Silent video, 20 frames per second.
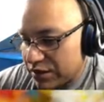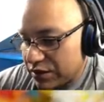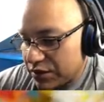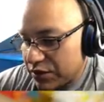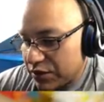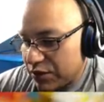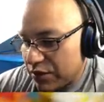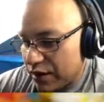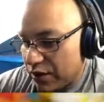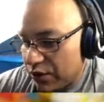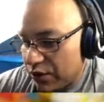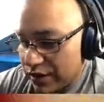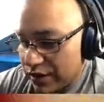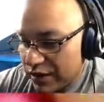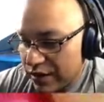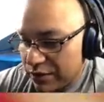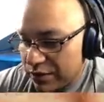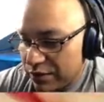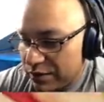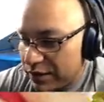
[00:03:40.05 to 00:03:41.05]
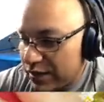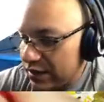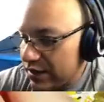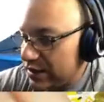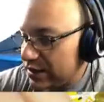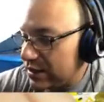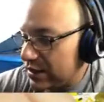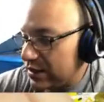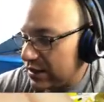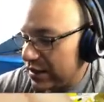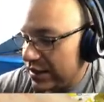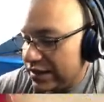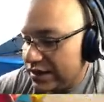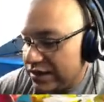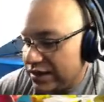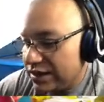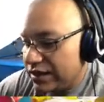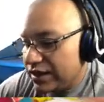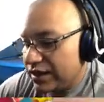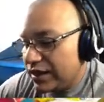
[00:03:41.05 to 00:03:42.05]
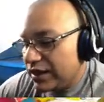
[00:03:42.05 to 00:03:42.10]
So I to keep them nice and neat.